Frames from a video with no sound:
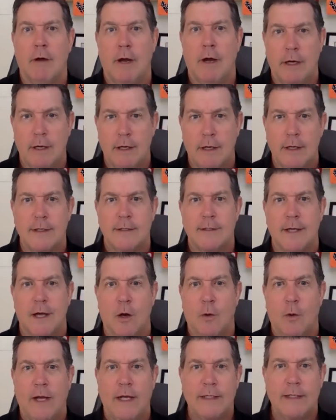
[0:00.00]
Right.
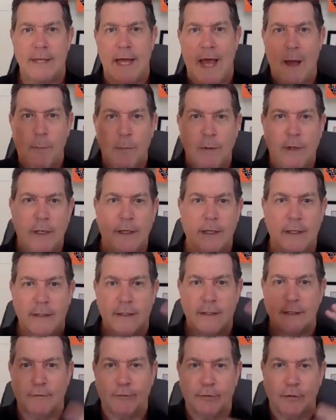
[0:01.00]
So it's happening in
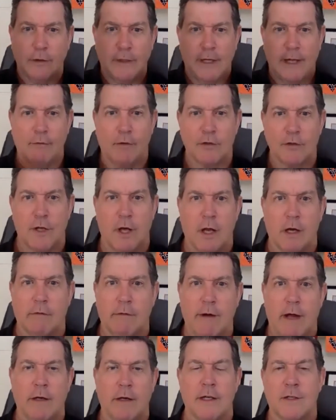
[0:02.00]
different levels all
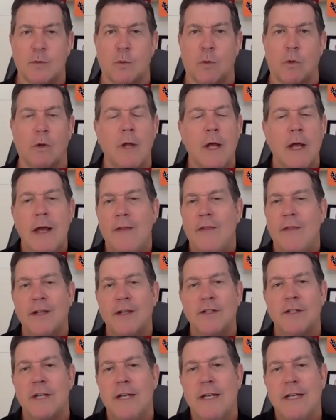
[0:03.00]
around us. Well,
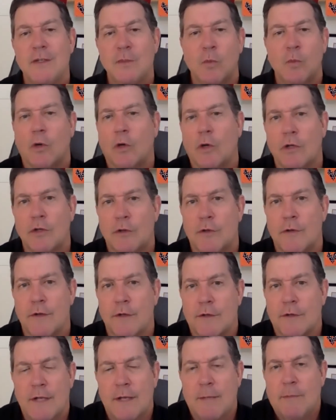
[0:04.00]
that's his words, or the
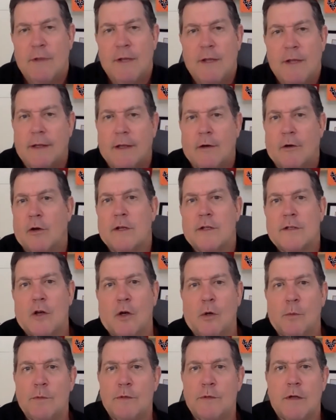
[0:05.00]
same thing that Ernest
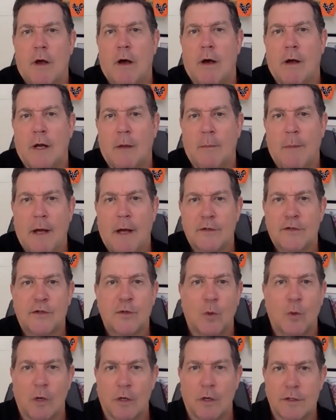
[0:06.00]
Holmes taught about
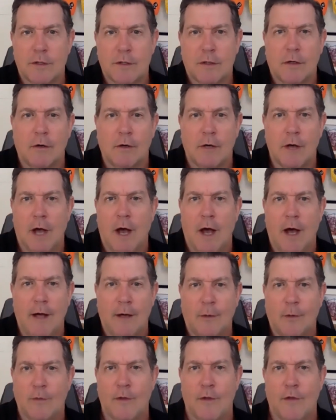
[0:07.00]
source or God
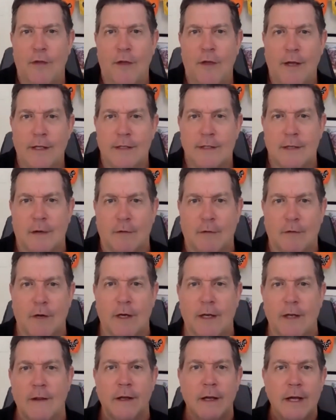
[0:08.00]
or the thing itself. Right.
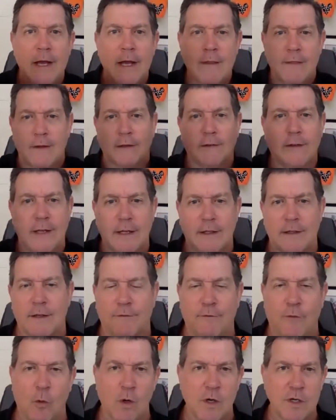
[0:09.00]
The
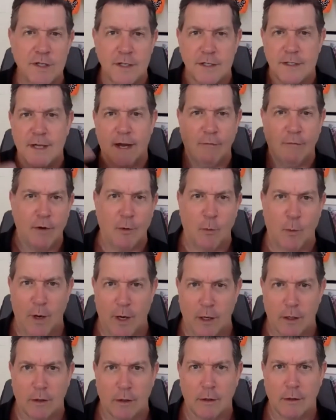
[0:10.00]
force is
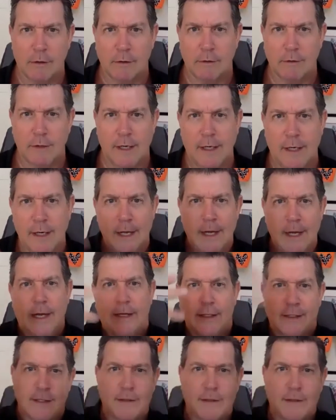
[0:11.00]
everywhere. Right.
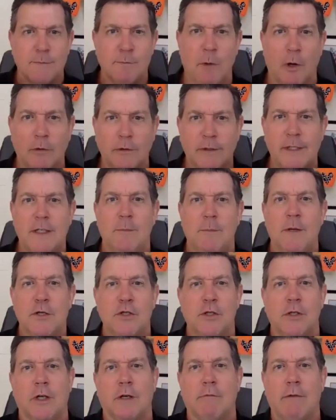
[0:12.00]
It's
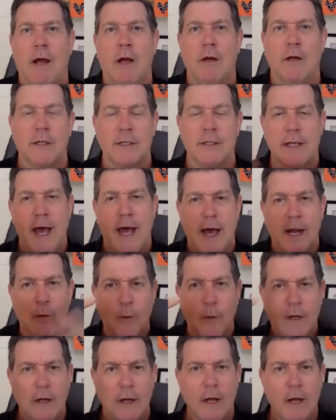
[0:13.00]
multidimensional around us. How do
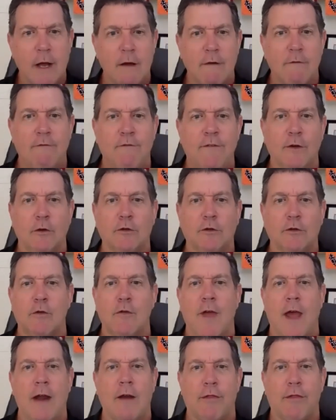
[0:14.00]
we filter
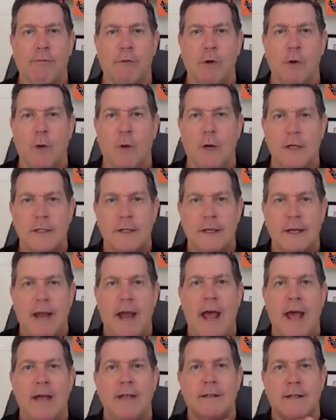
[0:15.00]
that through us and
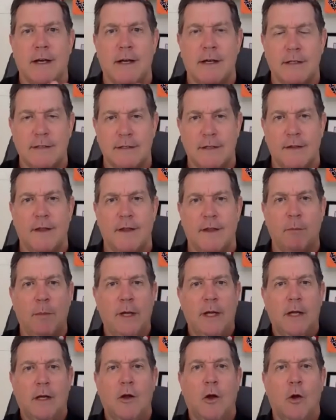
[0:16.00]
as us to then
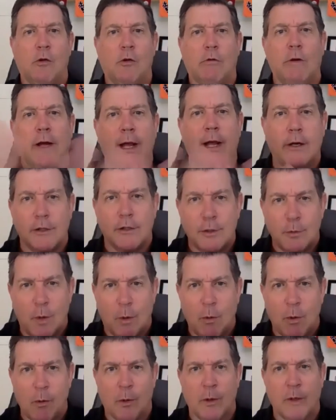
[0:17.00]
be a co-creator to what
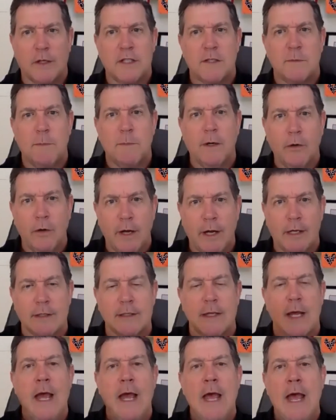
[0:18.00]
we want to experience?
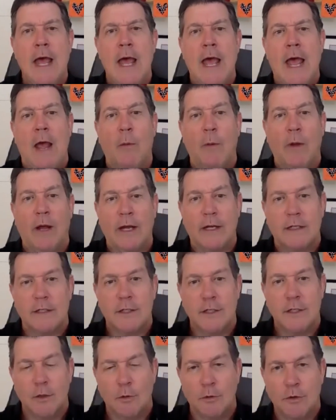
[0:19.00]
And we get
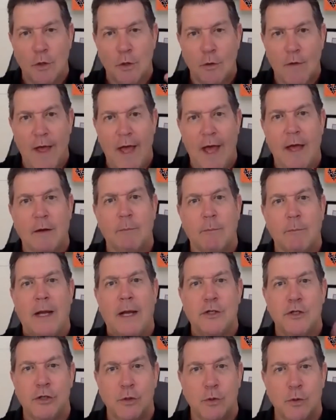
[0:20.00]
to do that by
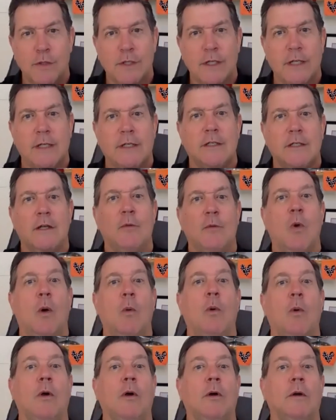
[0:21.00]
choosing
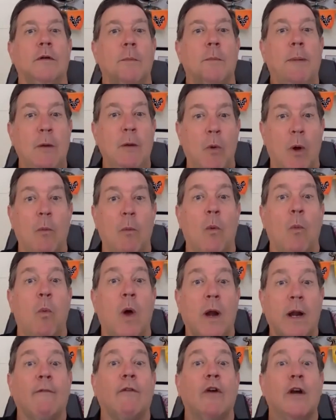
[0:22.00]
to be
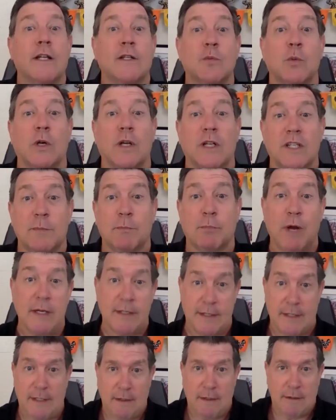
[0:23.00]
whatever it is we're
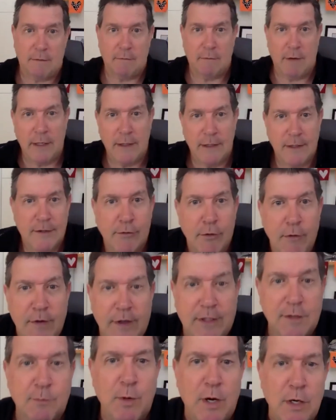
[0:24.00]
expressing. Right. Through the
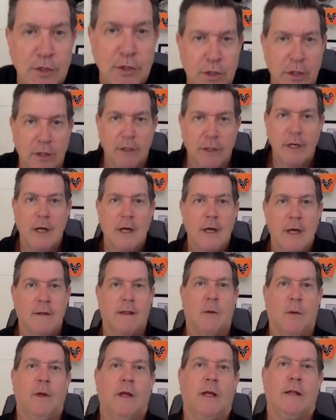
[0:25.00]
expression
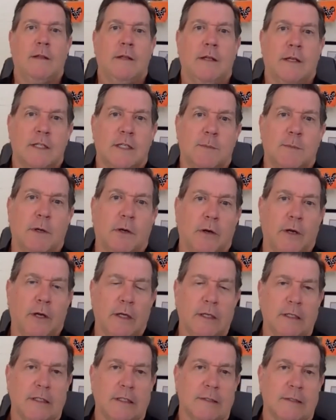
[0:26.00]
that we get the
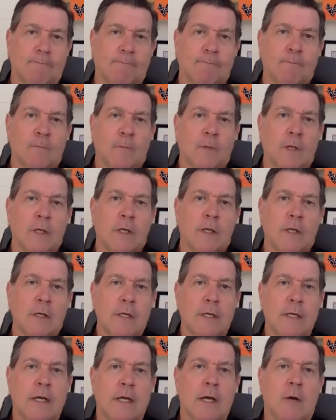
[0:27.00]
experience.
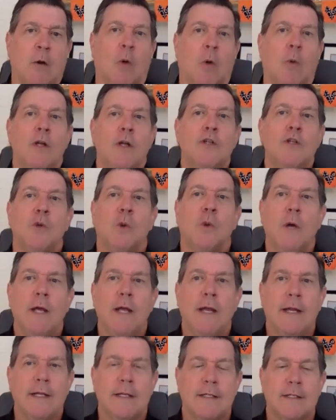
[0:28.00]
Well, what a joy
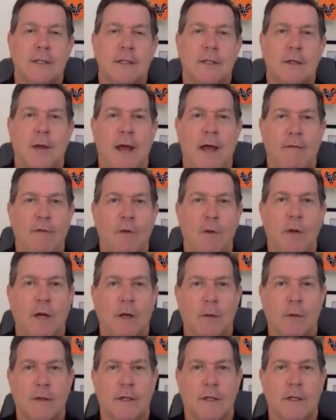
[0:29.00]
it is to have you here
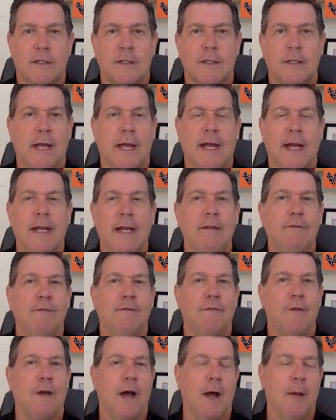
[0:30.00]
with us today. Any
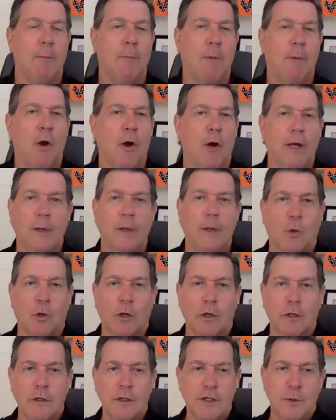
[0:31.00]
parting
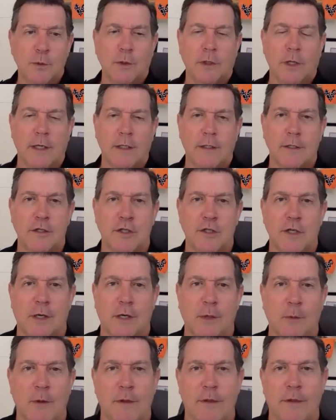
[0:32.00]
words you would like to share
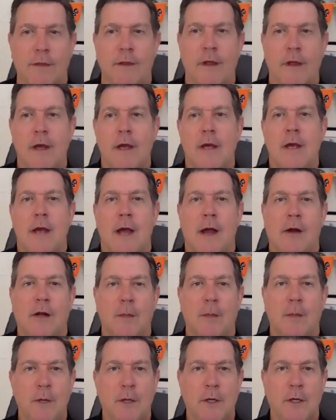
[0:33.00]
with our
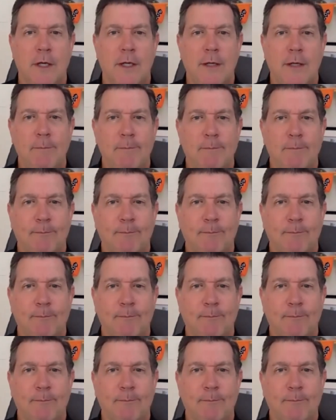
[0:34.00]
community?